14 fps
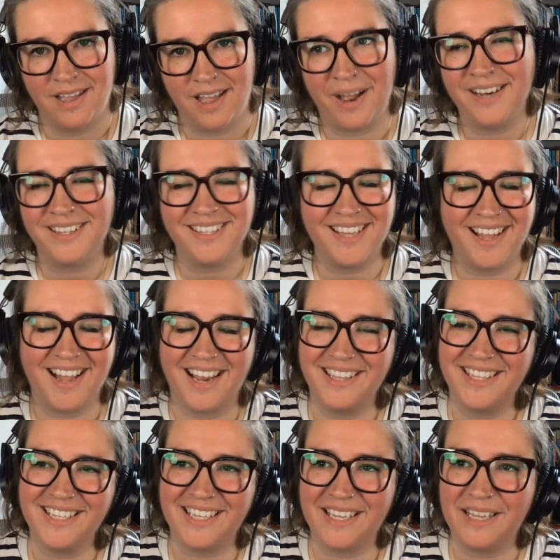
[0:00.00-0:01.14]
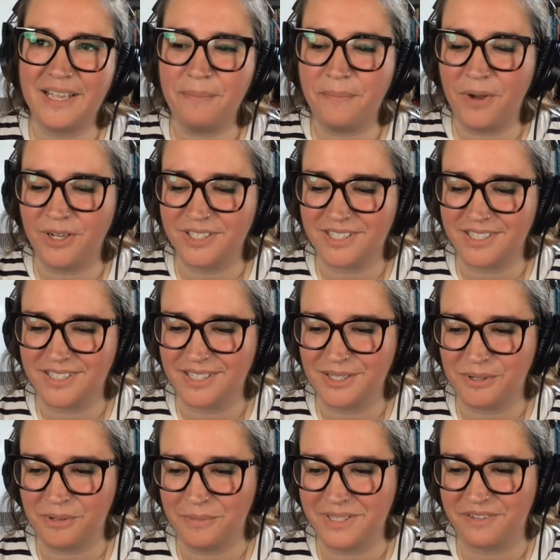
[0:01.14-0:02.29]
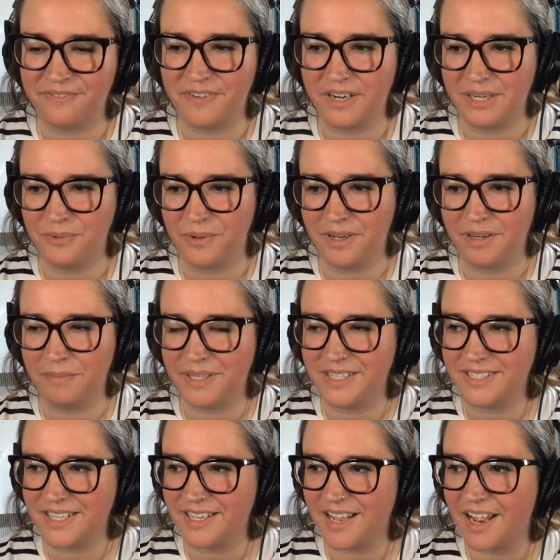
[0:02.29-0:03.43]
I think imposter syndrome is a funny one because